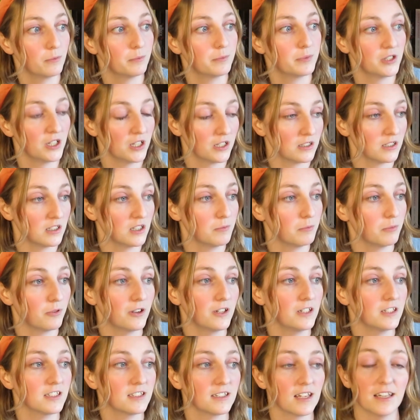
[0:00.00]
protecting the
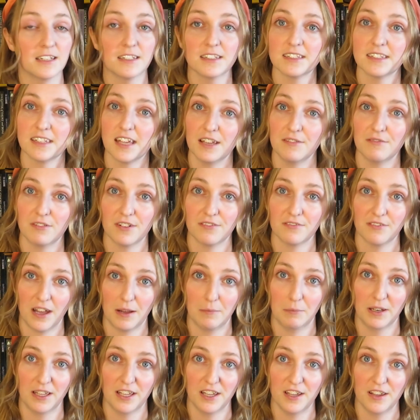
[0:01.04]
prince and save her
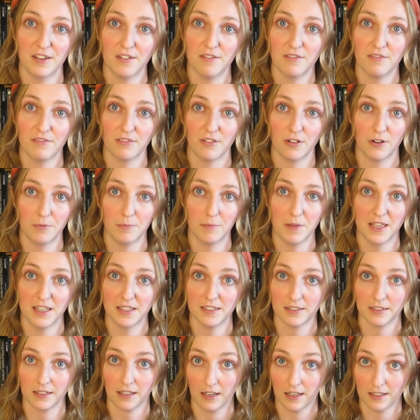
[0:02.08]
family from
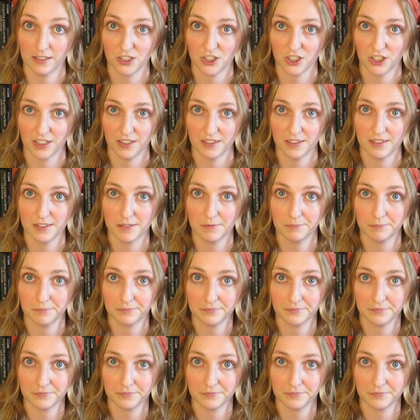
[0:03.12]
his clutches.